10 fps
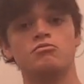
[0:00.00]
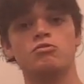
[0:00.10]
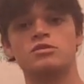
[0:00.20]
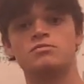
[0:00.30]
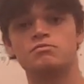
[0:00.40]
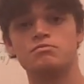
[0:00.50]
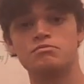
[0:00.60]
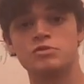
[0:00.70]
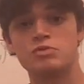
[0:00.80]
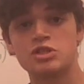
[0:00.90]
With
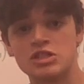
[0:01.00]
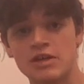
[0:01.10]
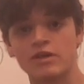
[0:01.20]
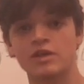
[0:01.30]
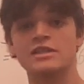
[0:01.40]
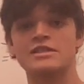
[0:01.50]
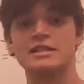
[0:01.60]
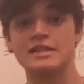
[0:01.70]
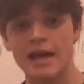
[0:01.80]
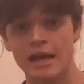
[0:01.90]
specifically
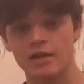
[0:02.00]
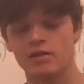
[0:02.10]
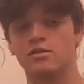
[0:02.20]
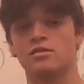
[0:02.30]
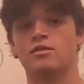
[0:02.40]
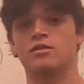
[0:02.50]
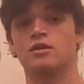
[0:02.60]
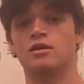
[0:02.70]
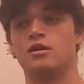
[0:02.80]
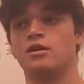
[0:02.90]
today,
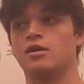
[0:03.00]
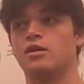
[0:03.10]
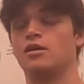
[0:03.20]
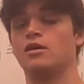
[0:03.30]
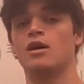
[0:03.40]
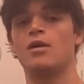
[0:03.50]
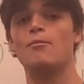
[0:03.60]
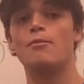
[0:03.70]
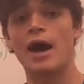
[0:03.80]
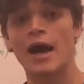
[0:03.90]
a
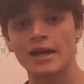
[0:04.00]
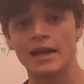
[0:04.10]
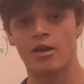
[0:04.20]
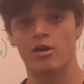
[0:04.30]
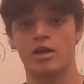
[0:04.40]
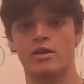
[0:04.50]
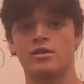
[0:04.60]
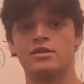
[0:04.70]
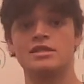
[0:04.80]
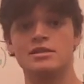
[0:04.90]
binary
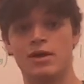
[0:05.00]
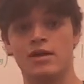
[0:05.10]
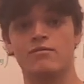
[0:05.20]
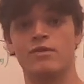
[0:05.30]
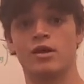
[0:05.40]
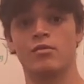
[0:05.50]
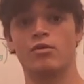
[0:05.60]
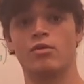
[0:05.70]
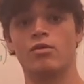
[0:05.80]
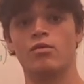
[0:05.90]
dependent
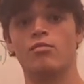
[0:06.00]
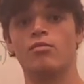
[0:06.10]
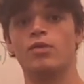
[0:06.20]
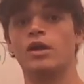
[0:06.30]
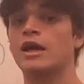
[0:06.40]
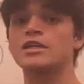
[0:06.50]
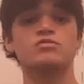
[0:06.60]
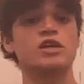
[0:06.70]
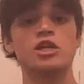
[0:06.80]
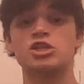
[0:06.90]
variable. But
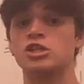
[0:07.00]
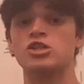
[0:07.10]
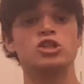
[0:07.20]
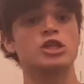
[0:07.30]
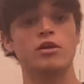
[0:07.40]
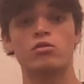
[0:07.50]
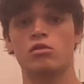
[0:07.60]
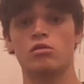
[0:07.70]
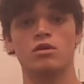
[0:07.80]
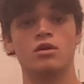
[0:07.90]
classification in
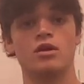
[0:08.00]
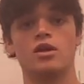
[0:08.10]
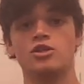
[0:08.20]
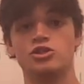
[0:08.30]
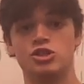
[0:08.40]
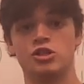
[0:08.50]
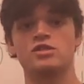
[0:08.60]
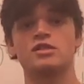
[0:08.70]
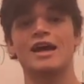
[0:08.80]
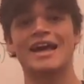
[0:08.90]
general is
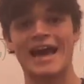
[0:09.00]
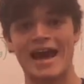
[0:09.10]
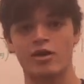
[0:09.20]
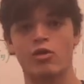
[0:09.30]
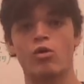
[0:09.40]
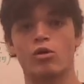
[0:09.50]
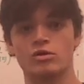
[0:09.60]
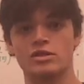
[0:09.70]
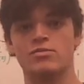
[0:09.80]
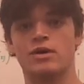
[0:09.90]
just a
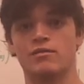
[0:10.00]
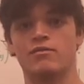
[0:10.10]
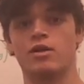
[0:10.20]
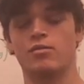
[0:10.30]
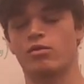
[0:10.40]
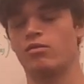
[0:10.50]
categorical dependent variable.